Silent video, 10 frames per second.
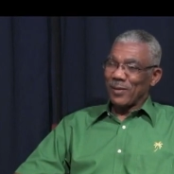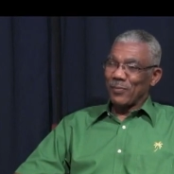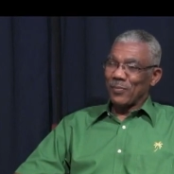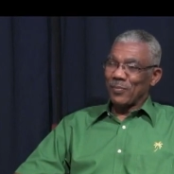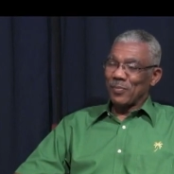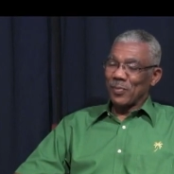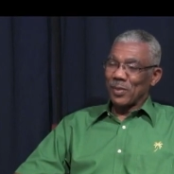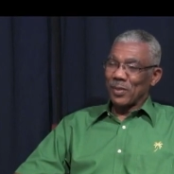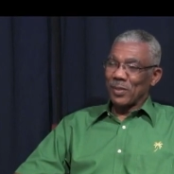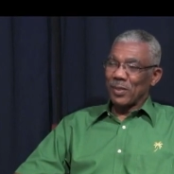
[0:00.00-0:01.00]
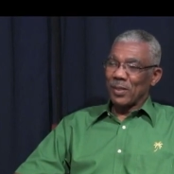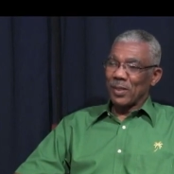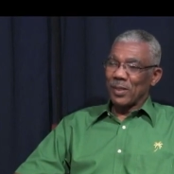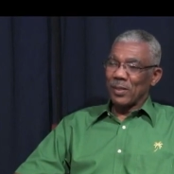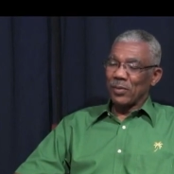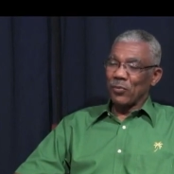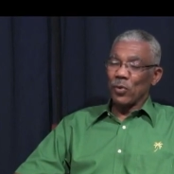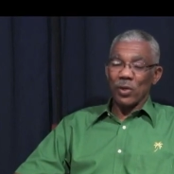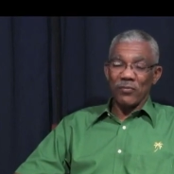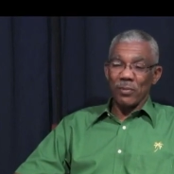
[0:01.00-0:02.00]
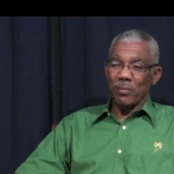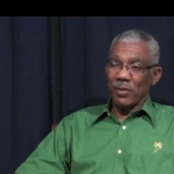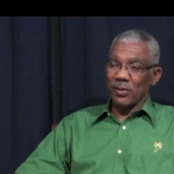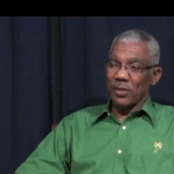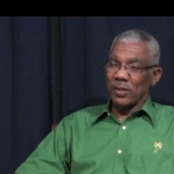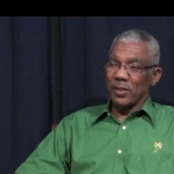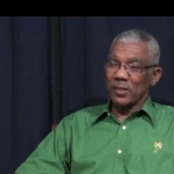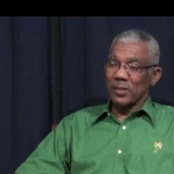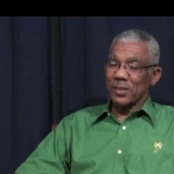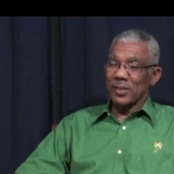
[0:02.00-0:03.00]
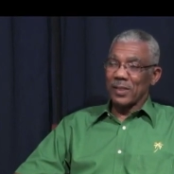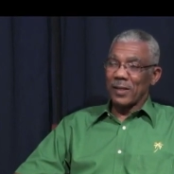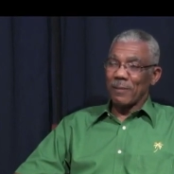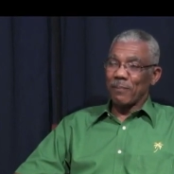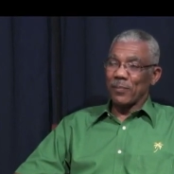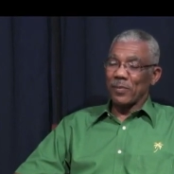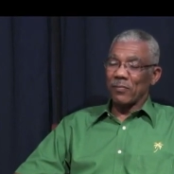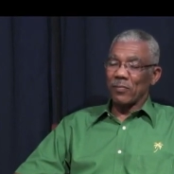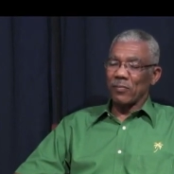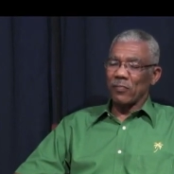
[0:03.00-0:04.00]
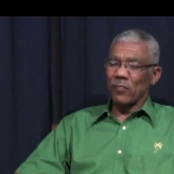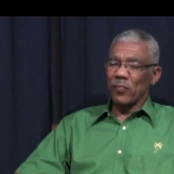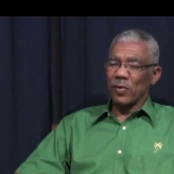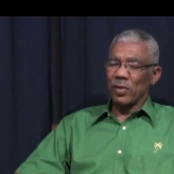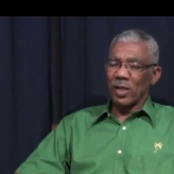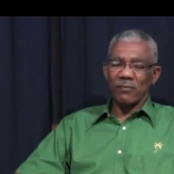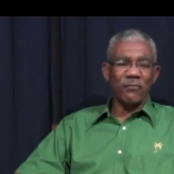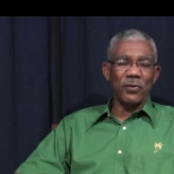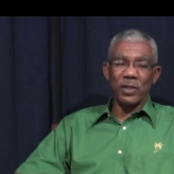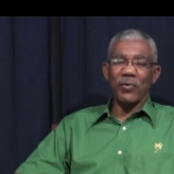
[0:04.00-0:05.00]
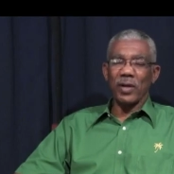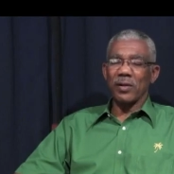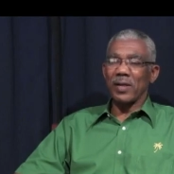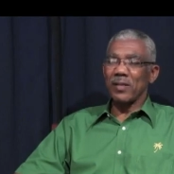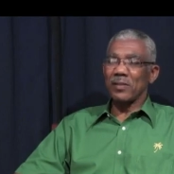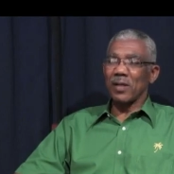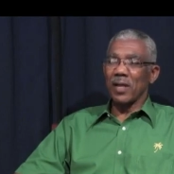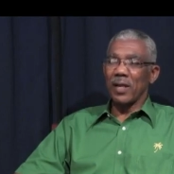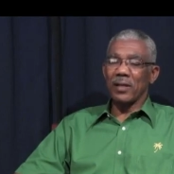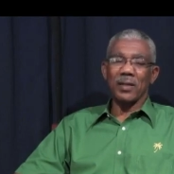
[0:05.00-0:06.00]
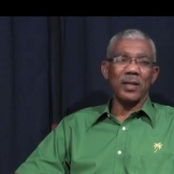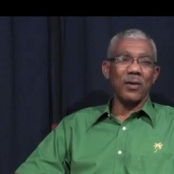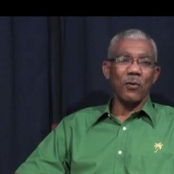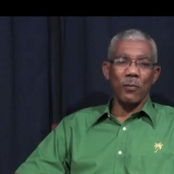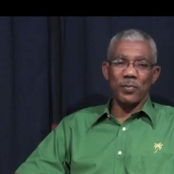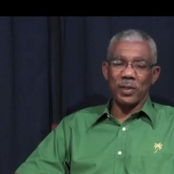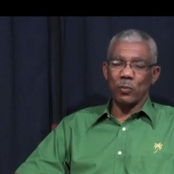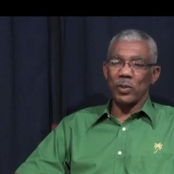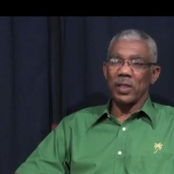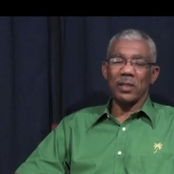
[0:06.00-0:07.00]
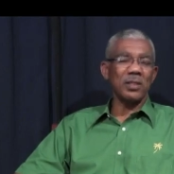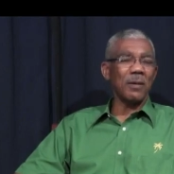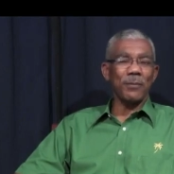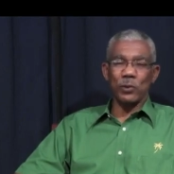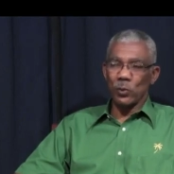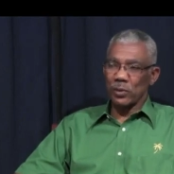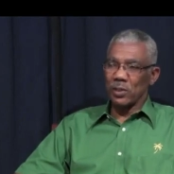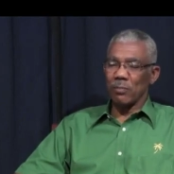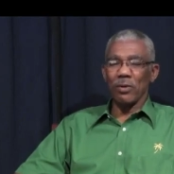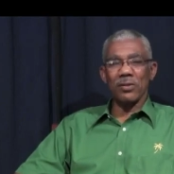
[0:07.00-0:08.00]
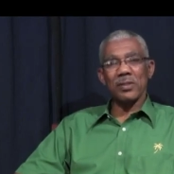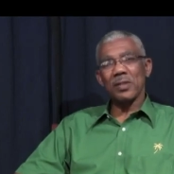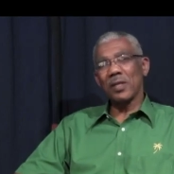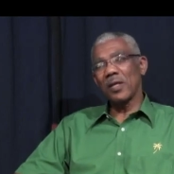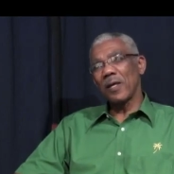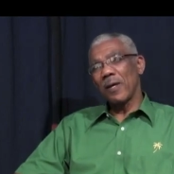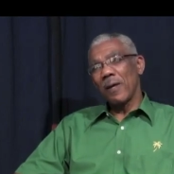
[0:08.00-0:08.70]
Um, the role of the mother is um, not fully recognized in Guyana, and I hope that we take this opportunity on Mother's Day